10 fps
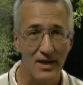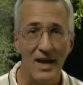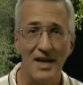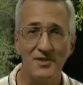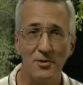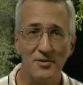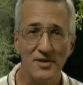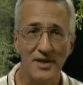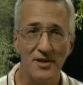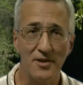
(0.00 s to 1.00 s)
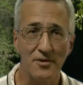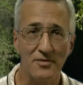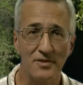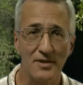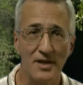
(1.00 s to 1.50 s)
As the old saying
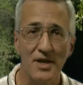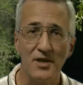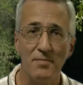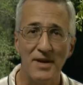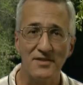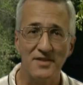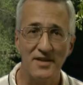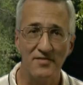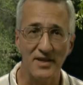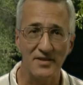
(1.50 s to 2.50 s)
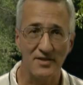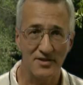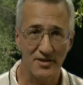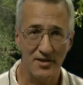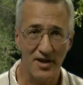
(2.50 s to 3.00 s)
goes, the best defense is a
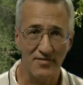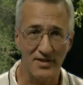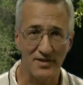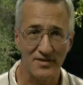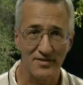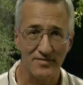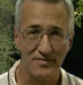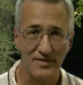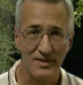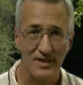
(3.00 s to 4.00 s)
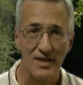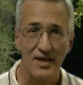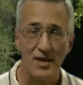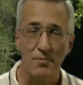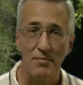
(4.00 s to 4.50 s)
good offense.
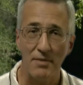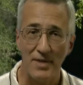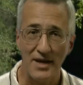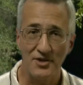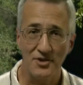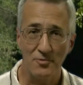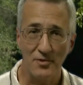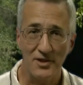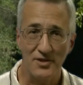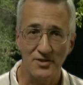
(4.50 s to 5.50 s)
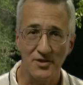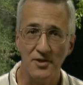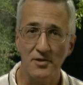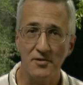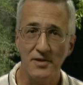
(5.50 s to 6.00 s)
By managing your woodlands, you
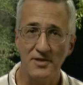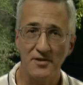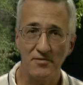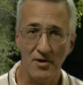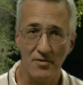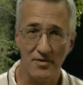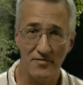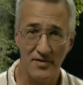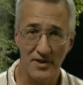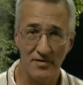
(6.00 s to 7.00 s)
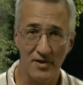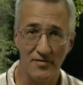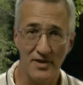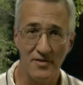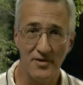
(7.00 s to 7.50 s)
increase the growth and vigor of
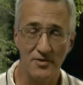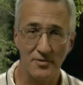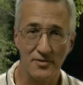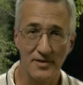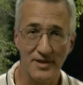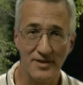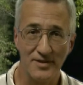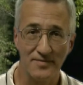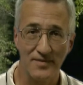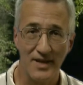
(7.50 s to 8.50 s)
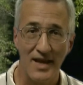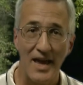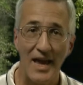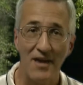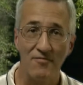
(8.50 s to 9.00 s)
individual trees,
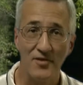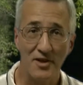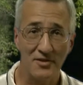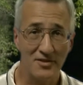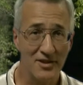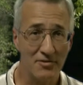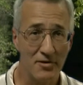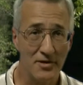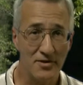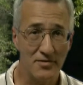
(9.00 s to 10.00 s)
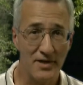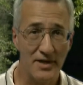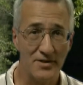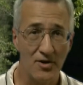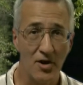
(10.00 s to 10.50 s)
and vigorously growing
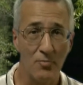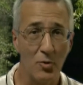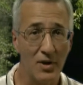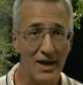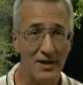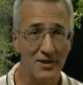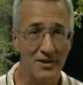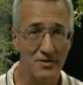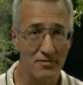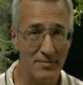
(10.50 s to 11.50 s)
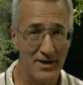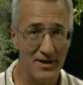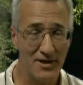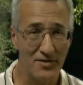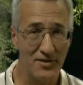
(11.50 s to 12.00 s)
trees are more likely to remain
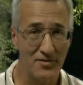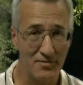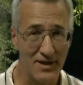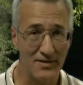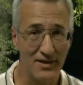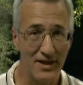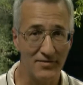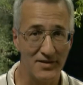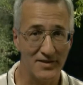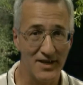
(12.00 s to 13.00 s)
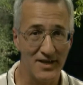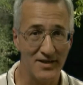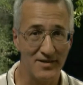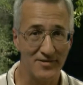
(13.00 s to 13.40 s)
healthy throughout the life of the stand.